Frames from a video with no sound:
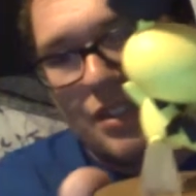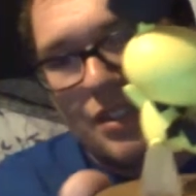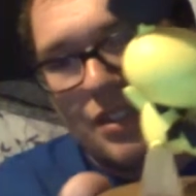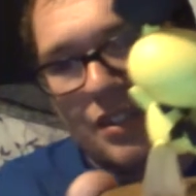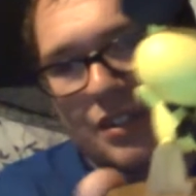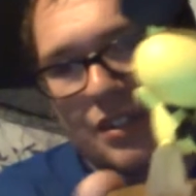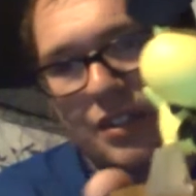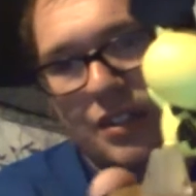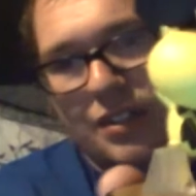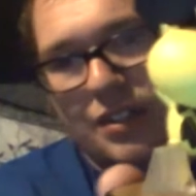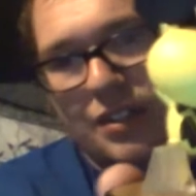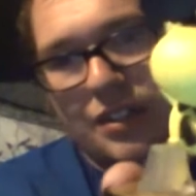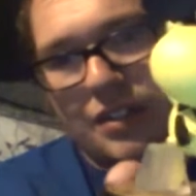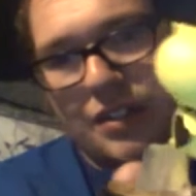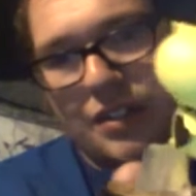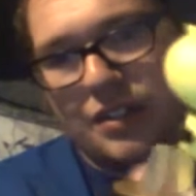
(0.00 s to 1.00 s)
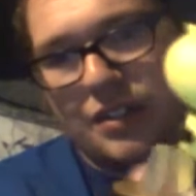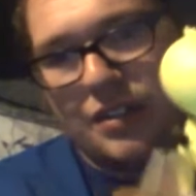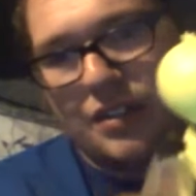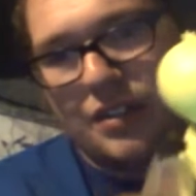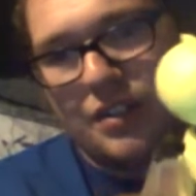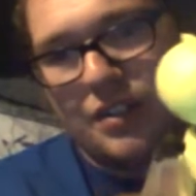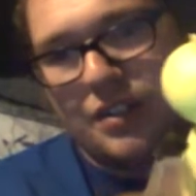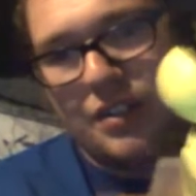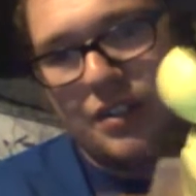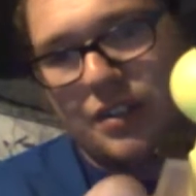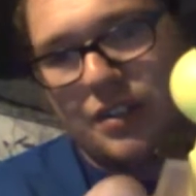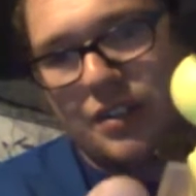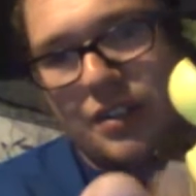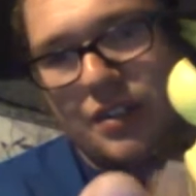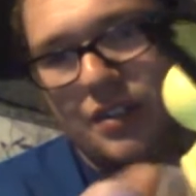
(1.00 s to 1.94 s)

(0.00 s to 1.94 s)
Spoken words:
Nothing is said.